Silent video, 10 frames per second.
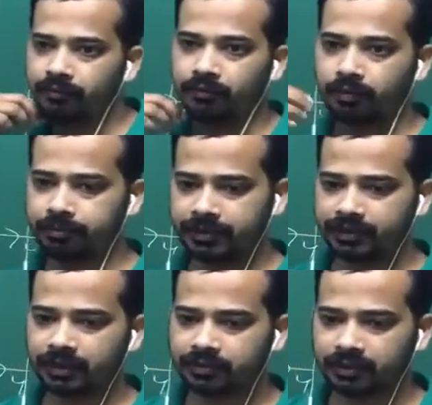For
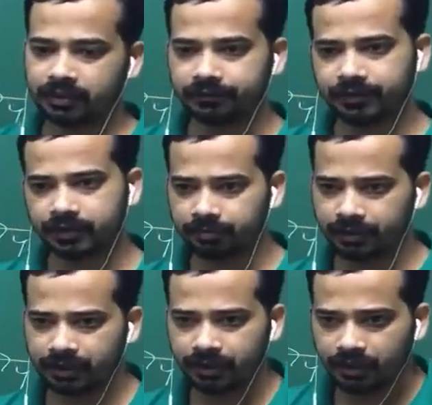planar you can
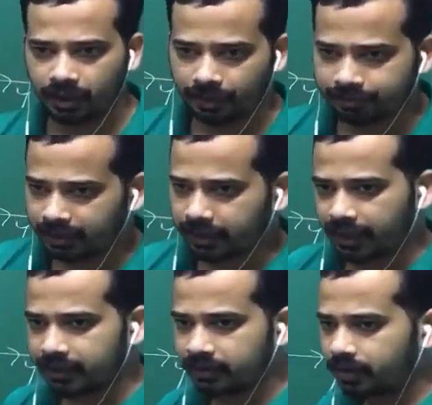comfortably apply
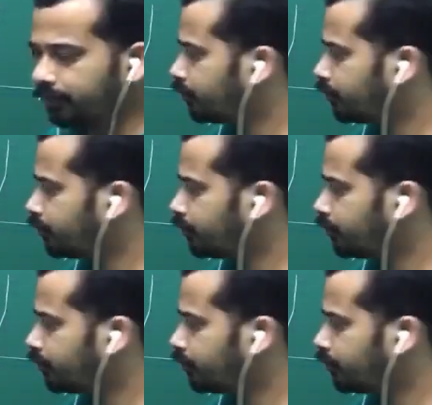right and thumb